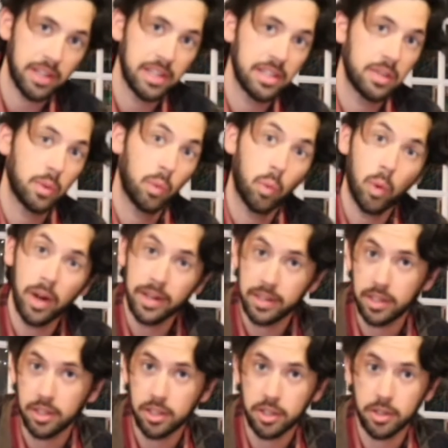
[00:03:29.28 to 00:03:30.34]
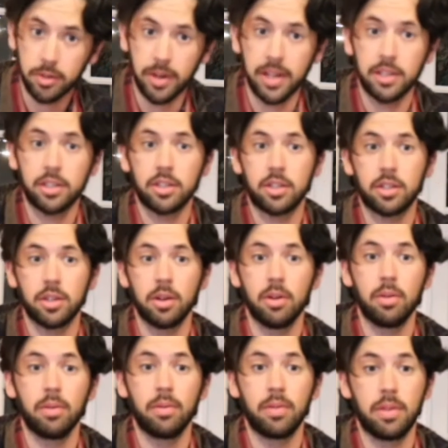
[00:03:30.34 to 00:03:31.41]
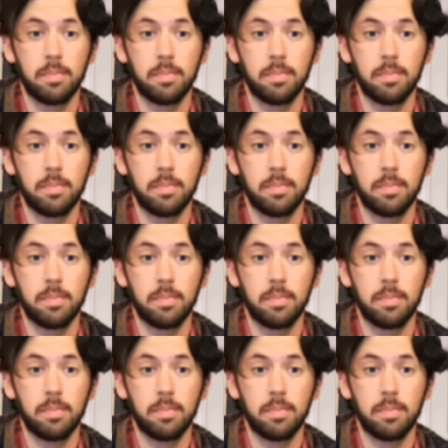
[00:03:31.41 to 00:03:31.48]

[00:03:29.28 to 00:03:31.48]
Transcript: is what to stretch. So